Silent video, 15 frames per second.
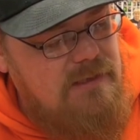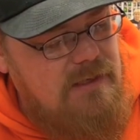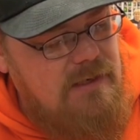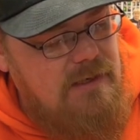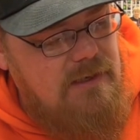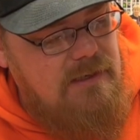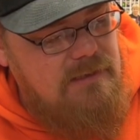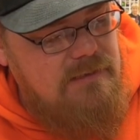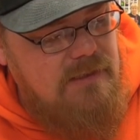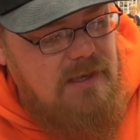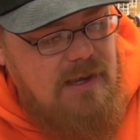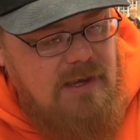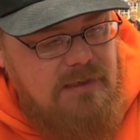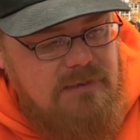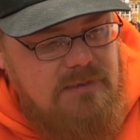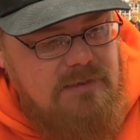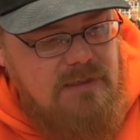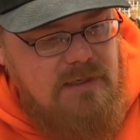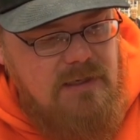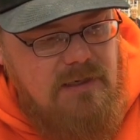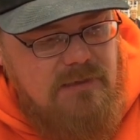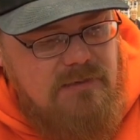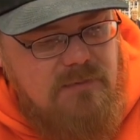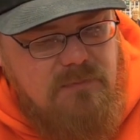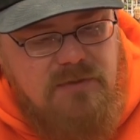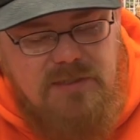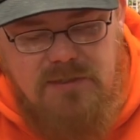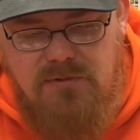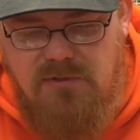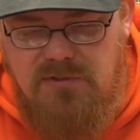in it, it's got some
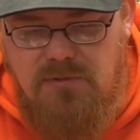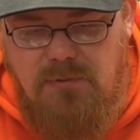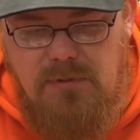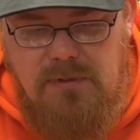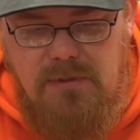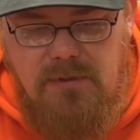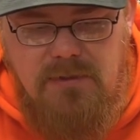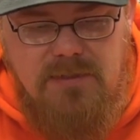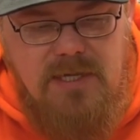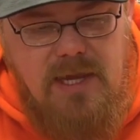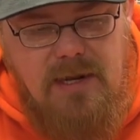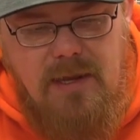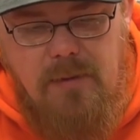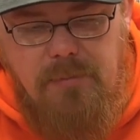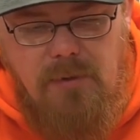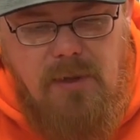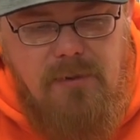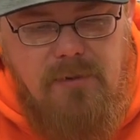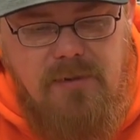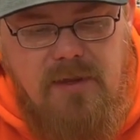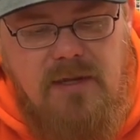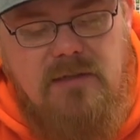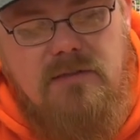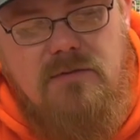citrus oil, and it's got a couple other things.